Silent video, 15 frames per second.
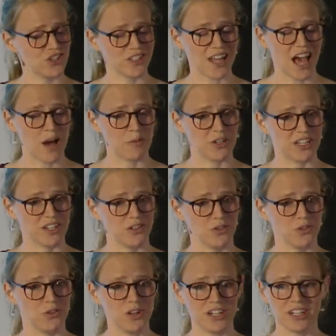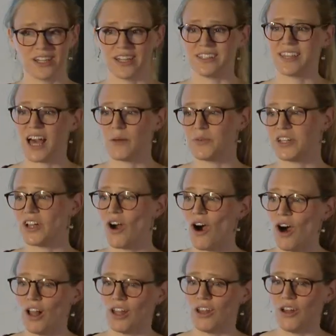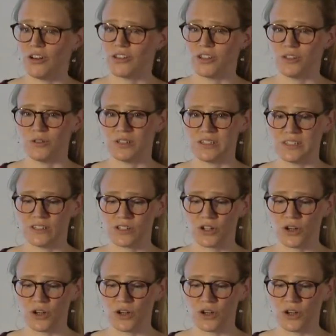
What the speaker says: happening in New York, it's happening all along the US East